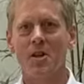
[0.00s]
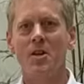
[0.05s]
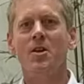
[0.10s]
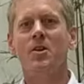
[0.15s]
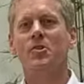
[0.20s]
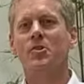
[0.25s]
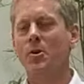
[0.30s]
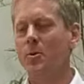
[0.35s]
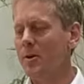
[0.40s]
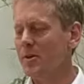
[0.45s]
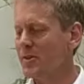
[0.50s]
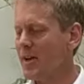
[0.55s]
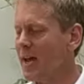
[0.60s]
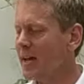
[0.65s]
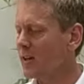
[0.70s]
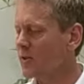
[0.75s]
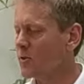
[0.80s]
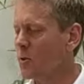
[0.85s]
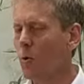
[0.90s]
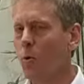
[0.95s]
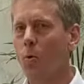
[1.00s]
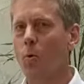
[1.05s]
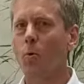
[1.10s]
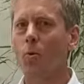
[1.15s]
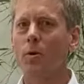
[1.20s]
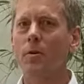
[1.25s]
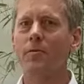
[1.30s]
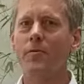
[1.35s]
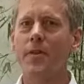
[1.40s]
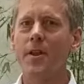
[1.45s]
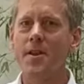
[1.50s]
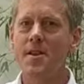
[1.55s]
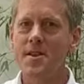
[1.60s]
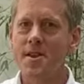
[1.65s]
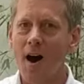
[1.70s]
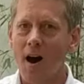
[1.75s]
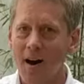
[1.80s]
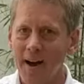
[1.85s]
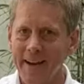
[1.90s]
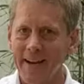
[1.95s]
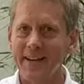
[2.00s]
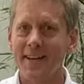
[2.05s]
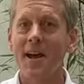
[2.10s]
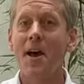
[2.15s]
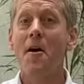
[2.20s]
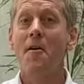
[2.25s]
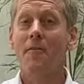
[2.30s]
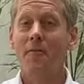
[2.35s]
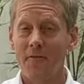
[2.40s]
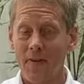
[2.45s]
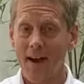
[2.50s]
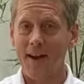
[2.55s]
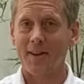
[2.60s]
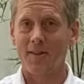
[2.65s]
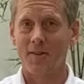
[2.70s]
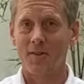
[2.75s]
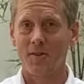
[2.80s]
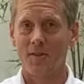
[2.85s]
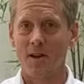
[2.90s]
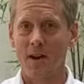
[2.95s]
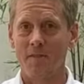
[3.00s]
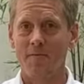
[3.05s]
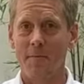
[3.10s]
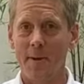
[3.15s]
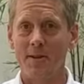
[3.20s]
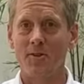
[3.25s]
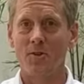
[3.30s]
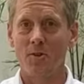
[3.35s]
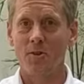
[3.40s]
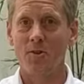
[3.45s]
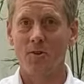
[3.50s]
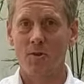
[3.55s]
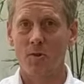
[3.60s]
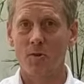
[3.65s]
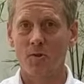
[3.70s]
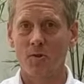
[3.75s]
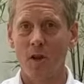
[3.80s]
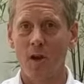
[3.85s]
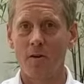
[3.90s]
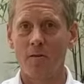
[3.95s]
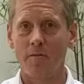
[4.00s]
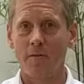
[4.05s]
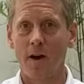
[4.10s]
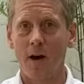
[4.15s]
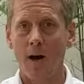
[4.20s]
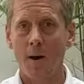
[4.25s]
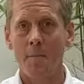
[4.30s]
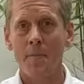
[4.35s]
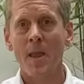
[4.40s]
So it takes all of the 9 factors that I've mentioned to you so far,